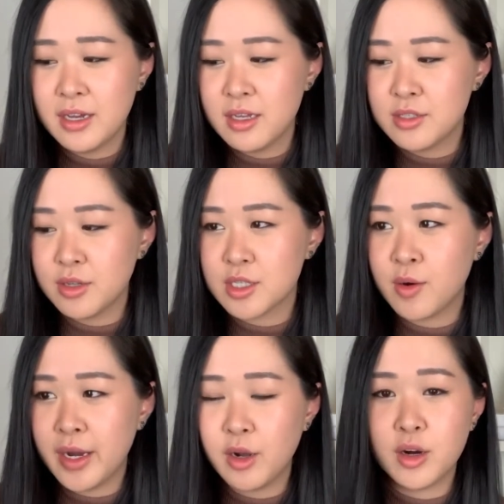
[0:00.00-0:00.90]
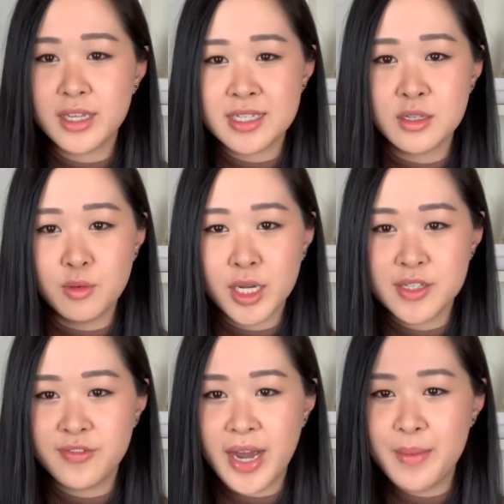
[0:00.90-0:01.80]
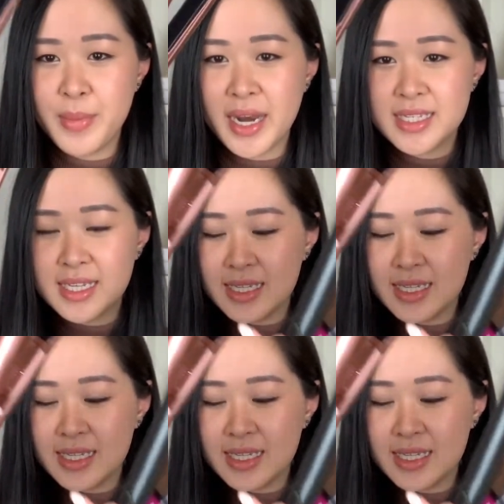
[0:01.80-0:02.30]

So it's quite old. It still works fine, but as you can